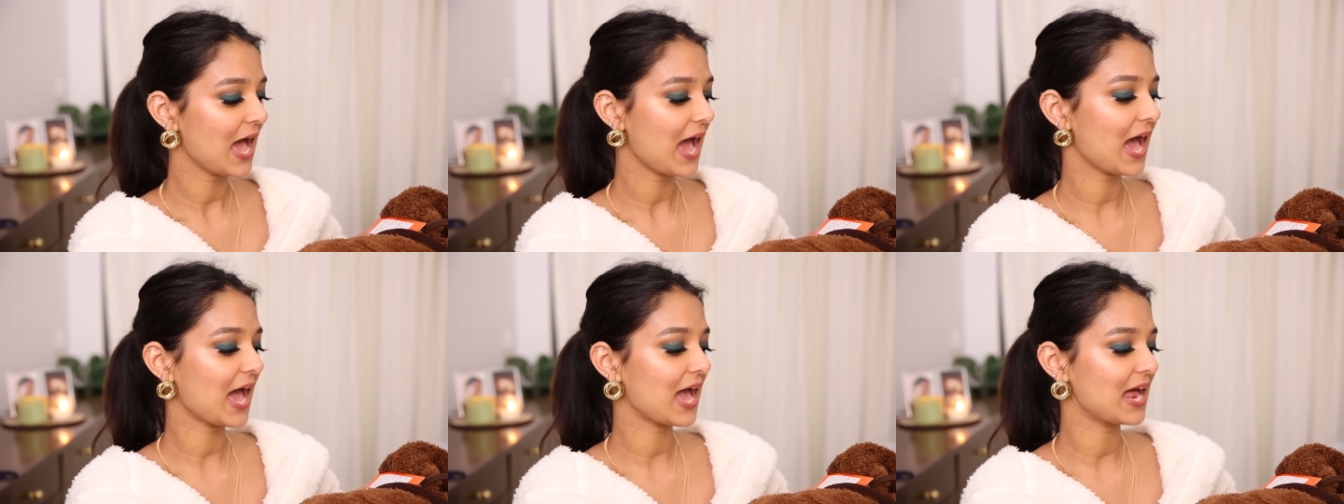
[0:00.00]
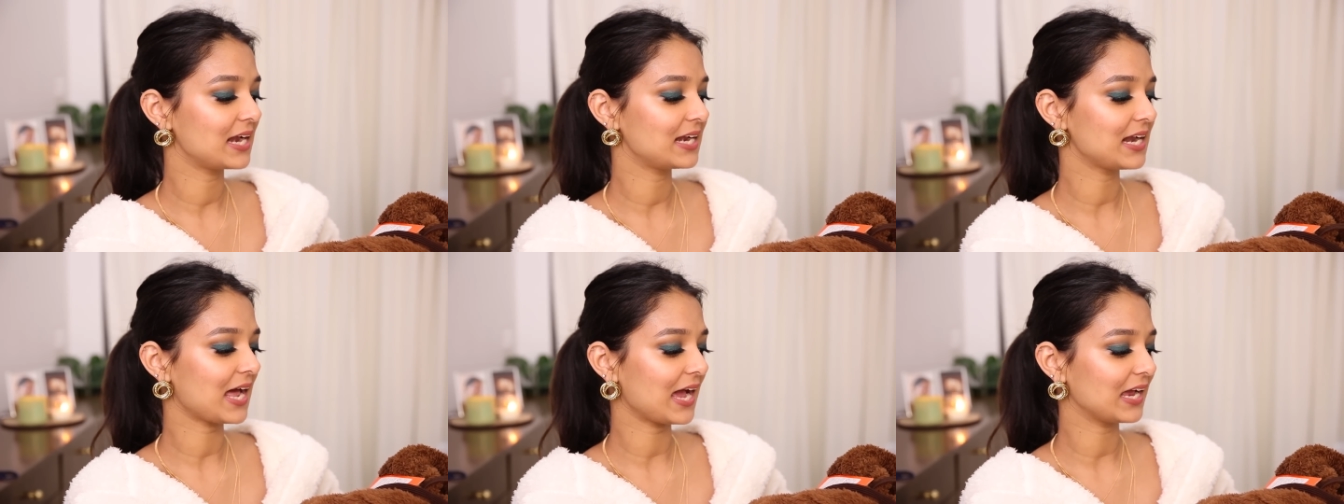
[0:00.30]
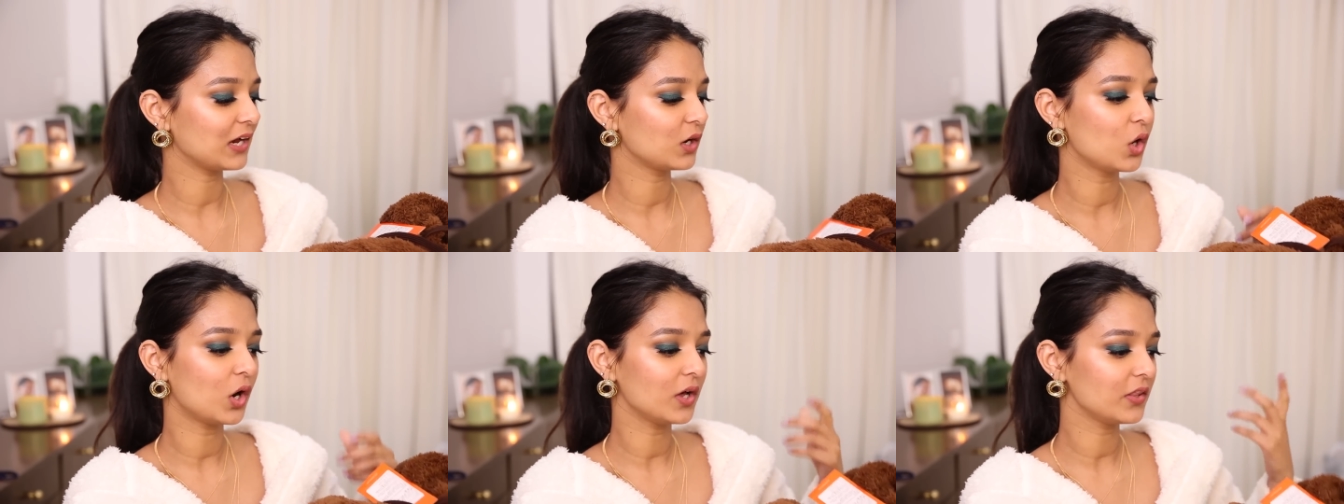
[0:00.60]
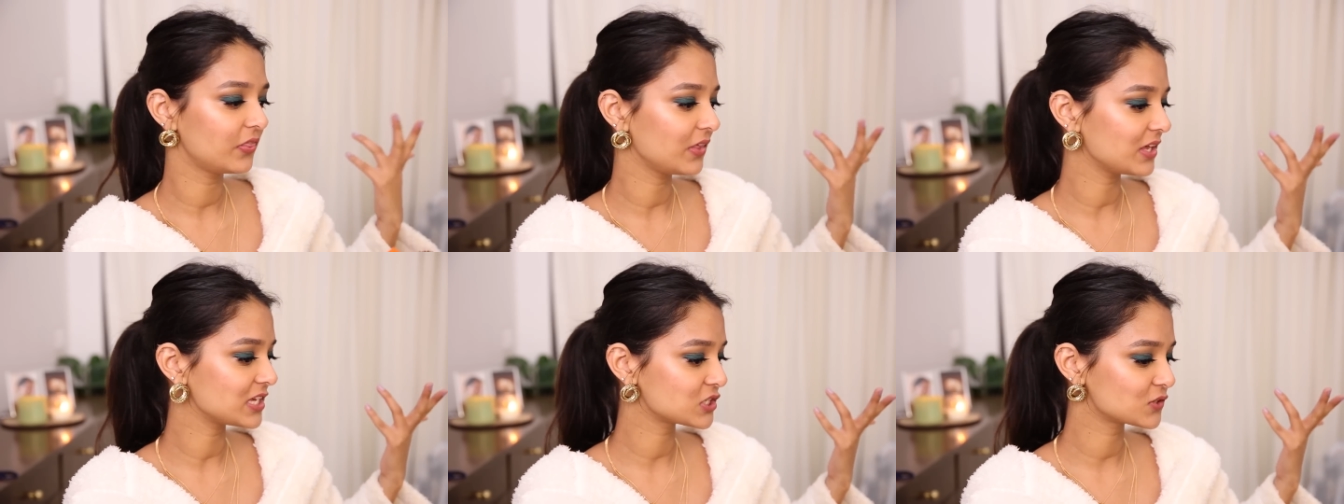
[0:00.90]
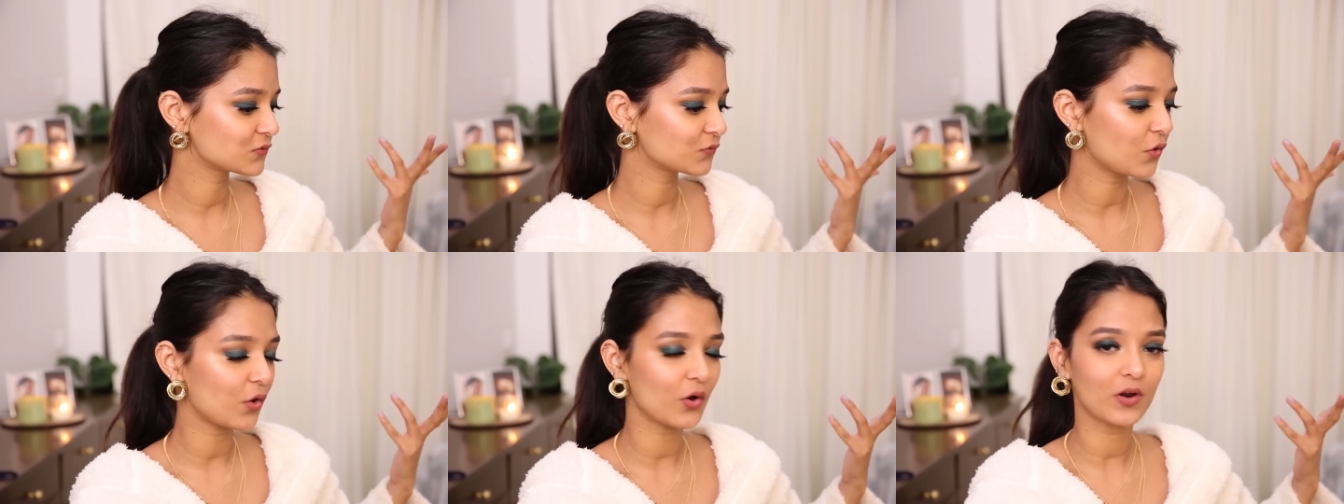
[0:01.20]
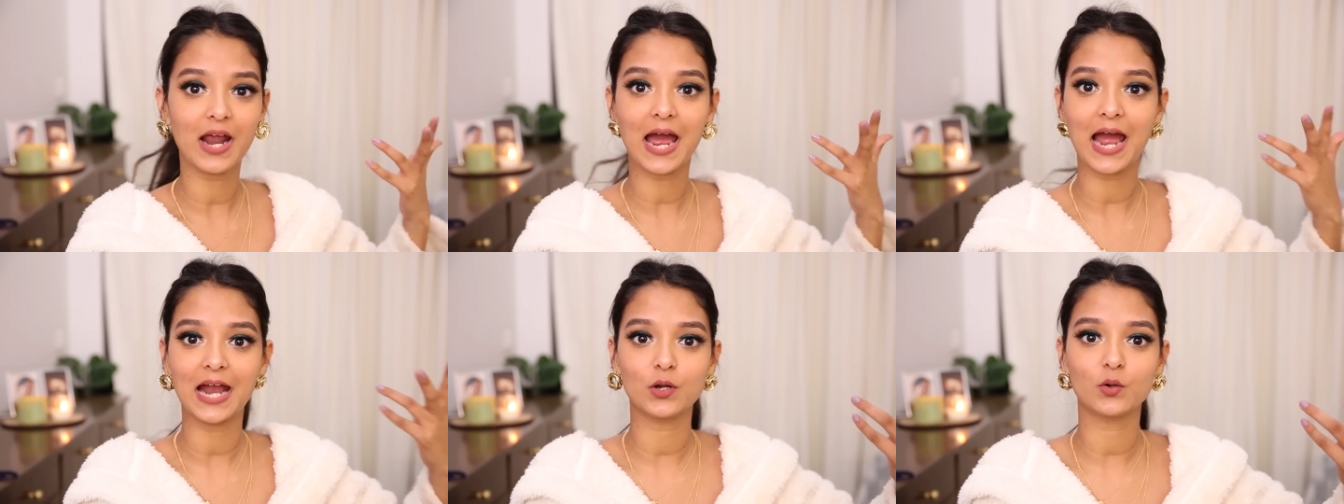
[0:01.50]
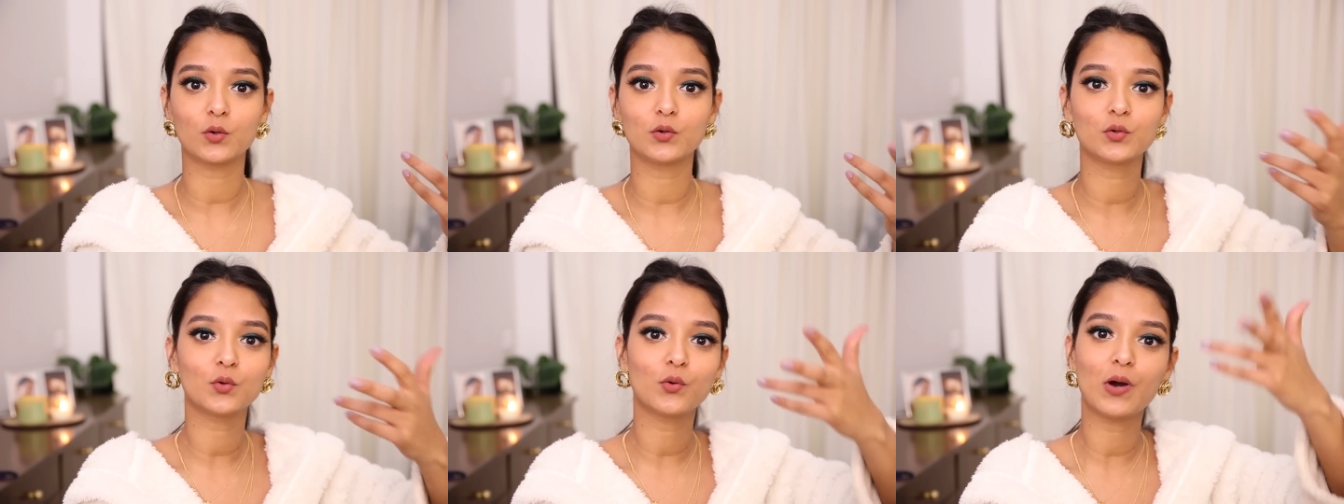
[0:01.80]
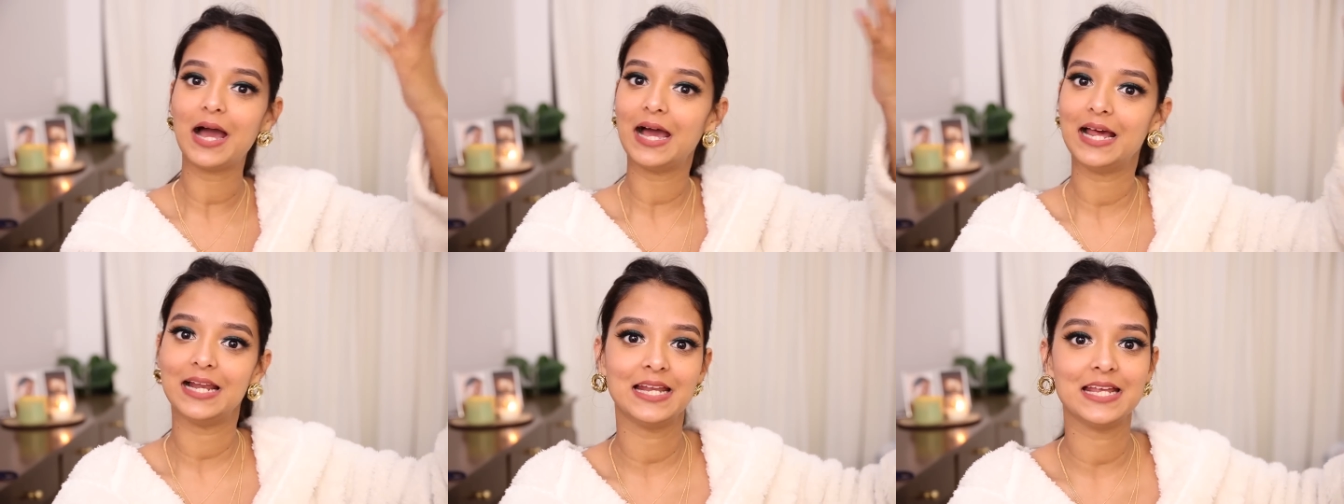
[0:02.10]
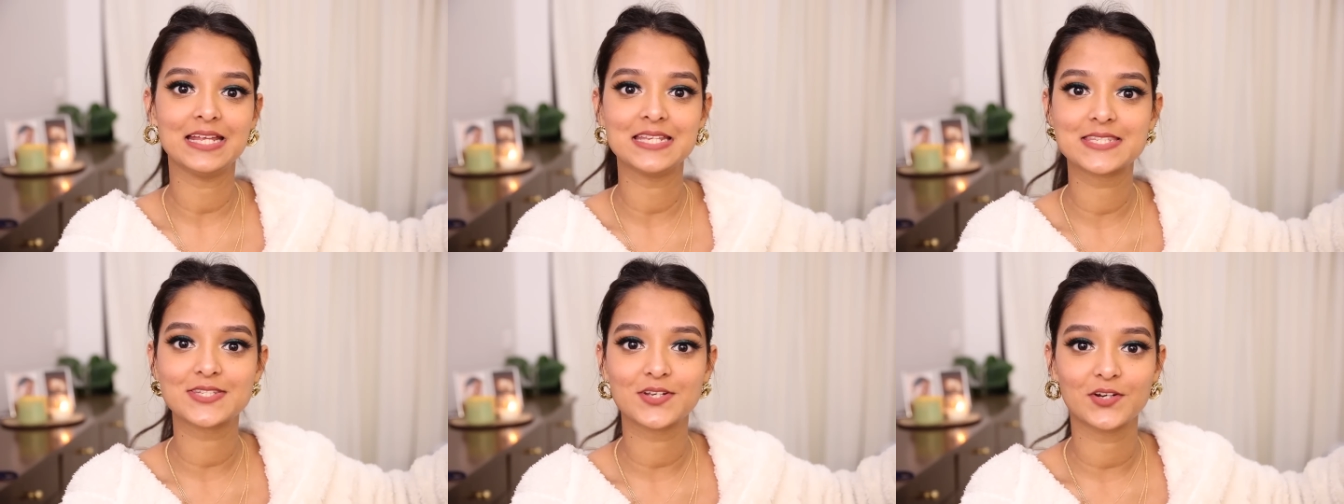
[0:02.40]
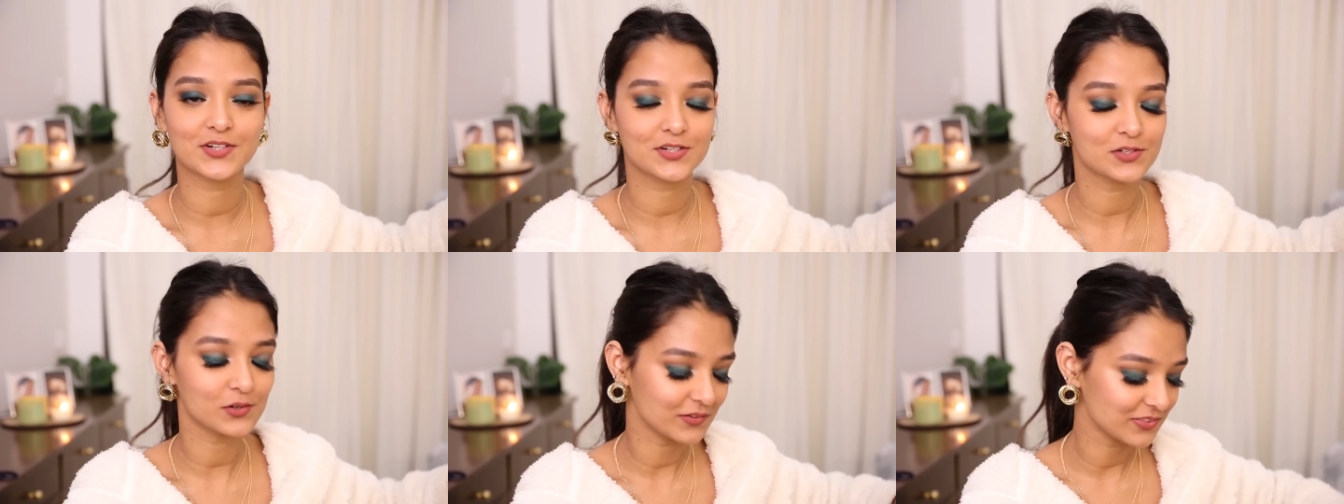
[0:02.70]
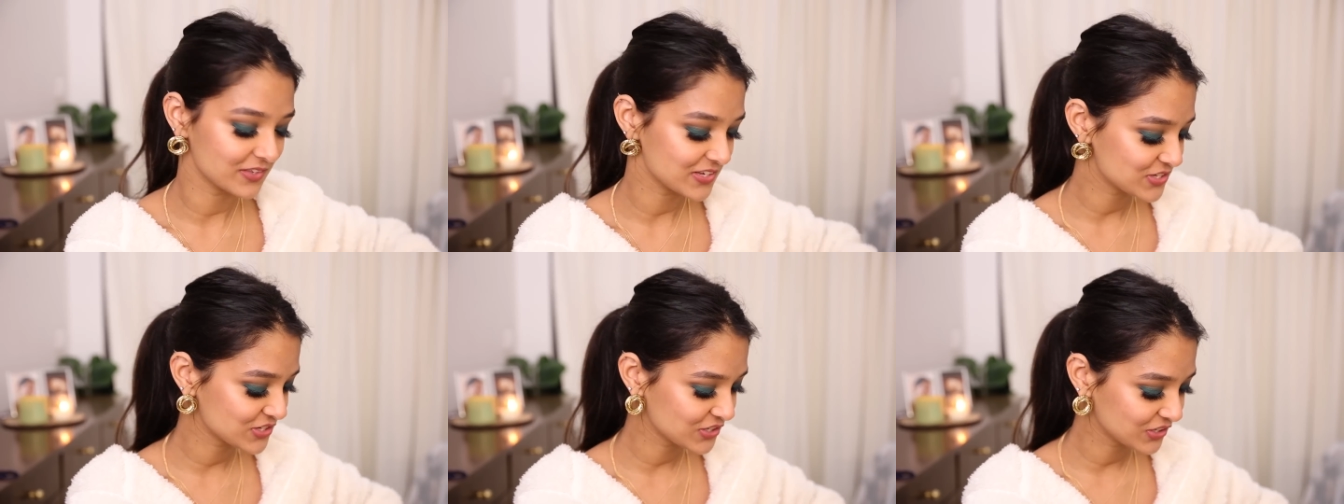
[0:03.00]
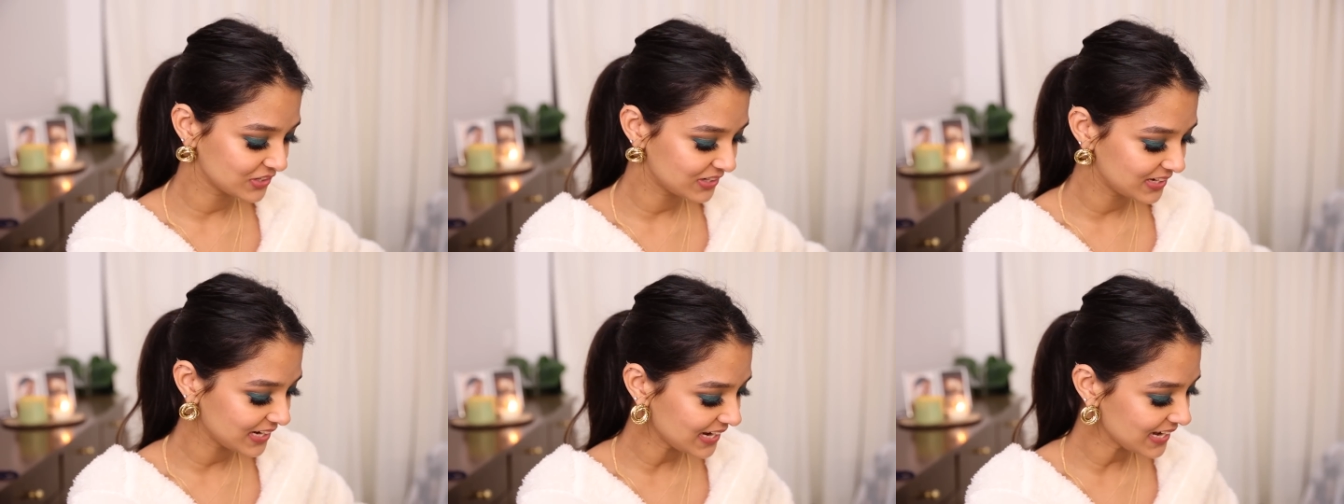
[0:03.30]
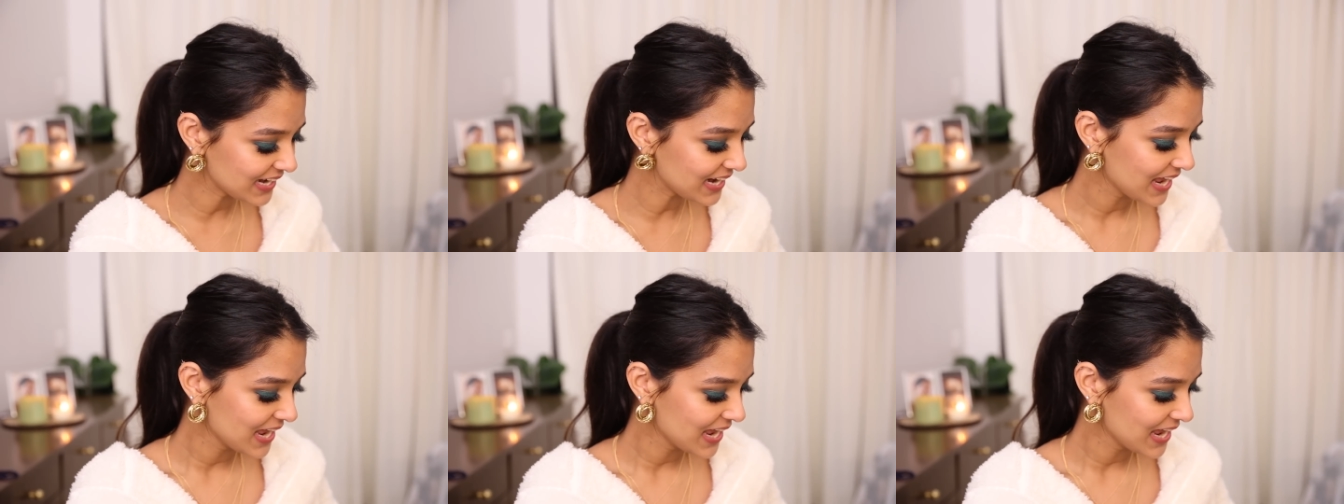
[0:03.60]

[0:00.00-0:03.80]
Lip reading: and I got this for, I don't know, I'll insert it on the screen.